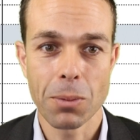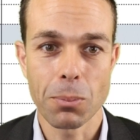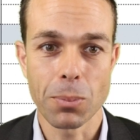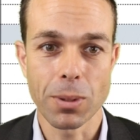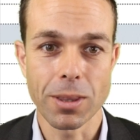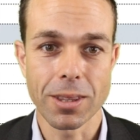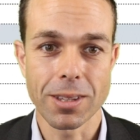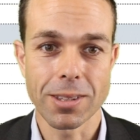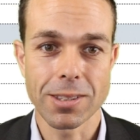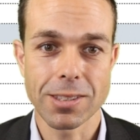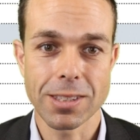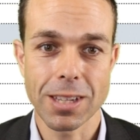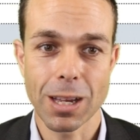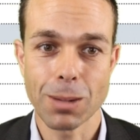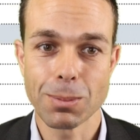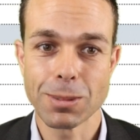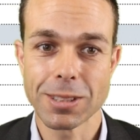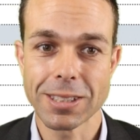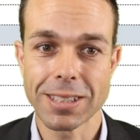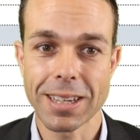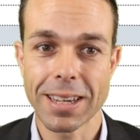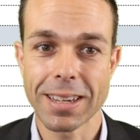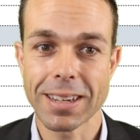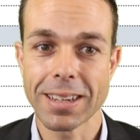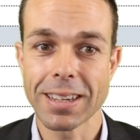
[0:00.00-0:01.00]
But the
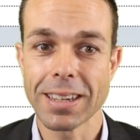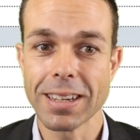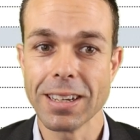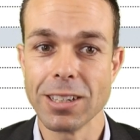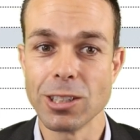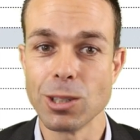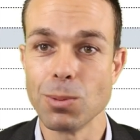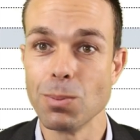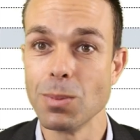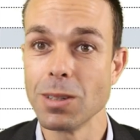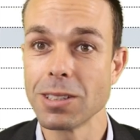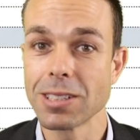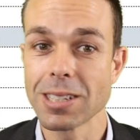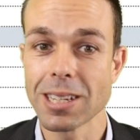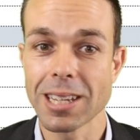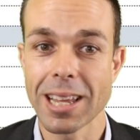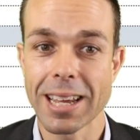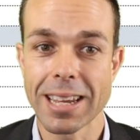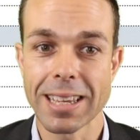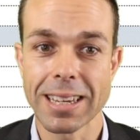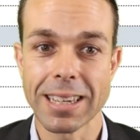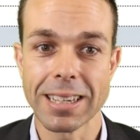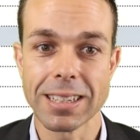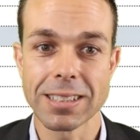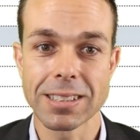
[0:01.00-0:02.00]
subset is
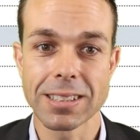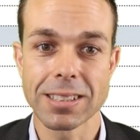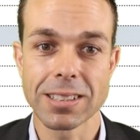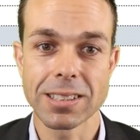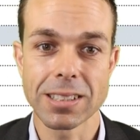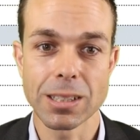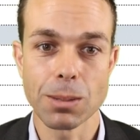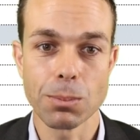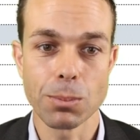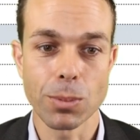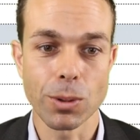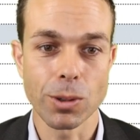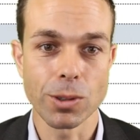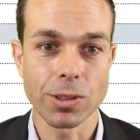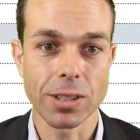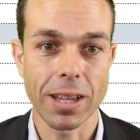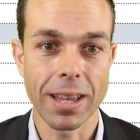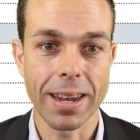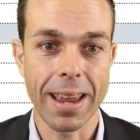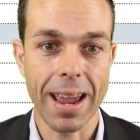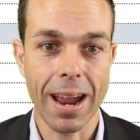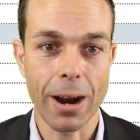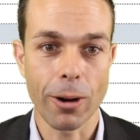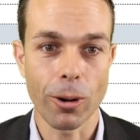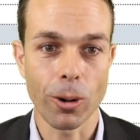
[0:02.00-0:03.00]
miscellaneous symbols
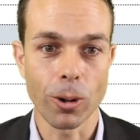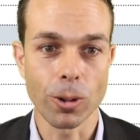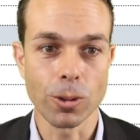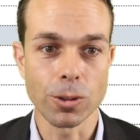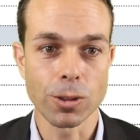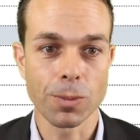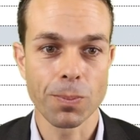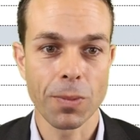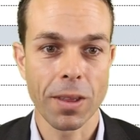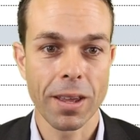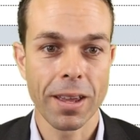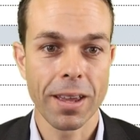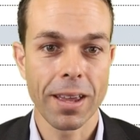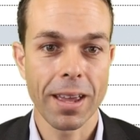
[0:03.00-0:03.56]
and arrows.